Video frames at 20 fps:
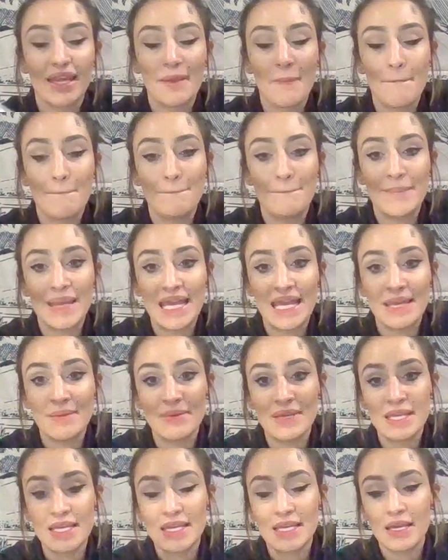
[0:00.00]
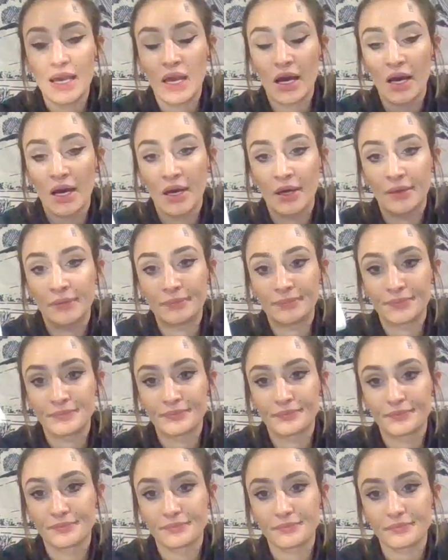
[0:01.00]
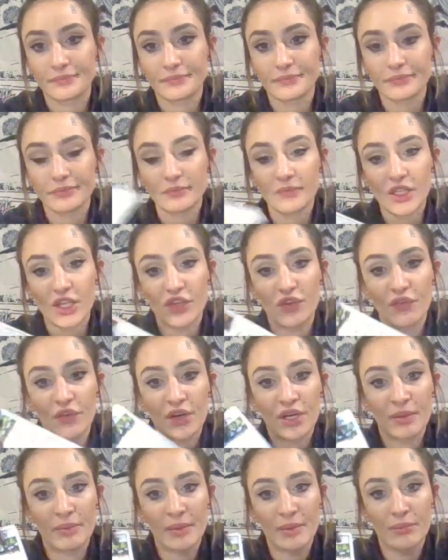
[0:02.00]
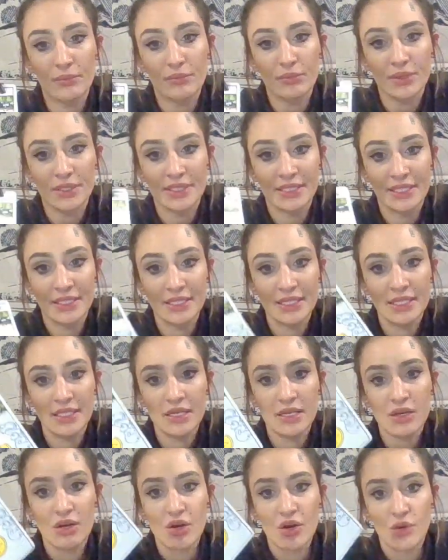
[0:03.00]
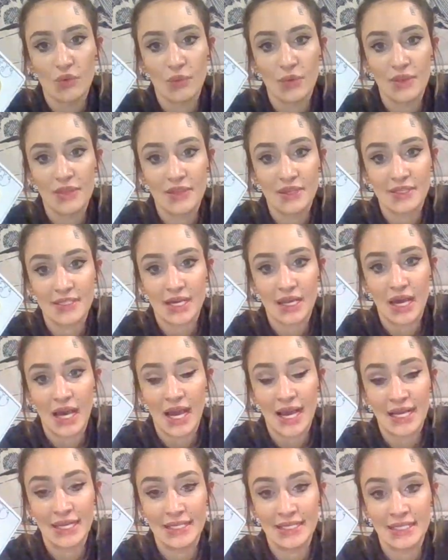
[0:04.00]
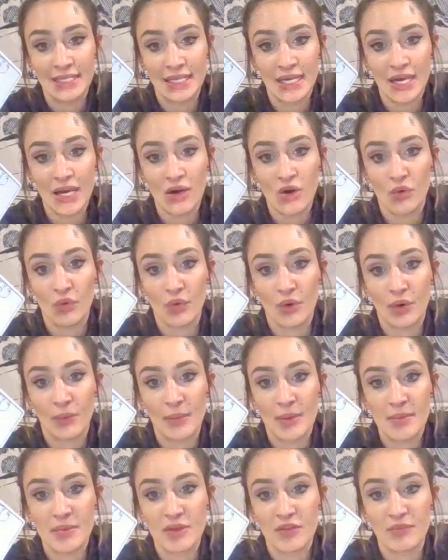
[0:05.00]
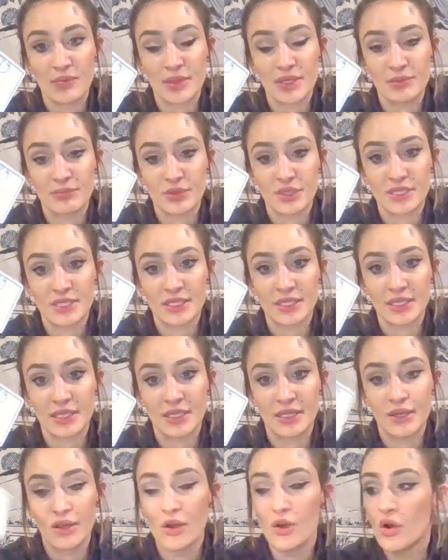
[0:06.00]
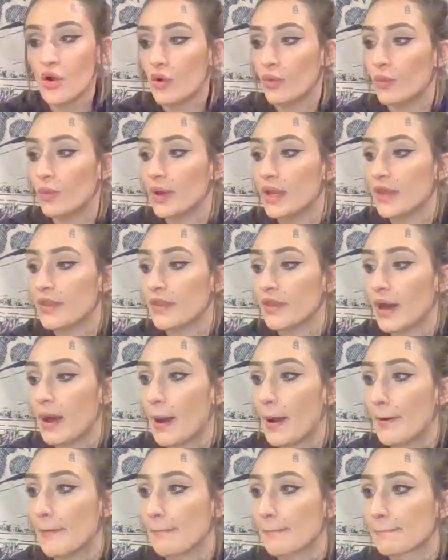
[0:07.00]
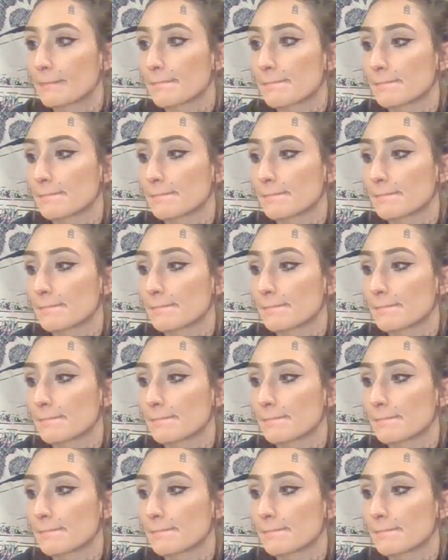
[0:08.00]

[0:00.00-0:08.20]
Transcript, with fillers: maybe um, you've already been presented with this idea, or maybe you've been presented with um,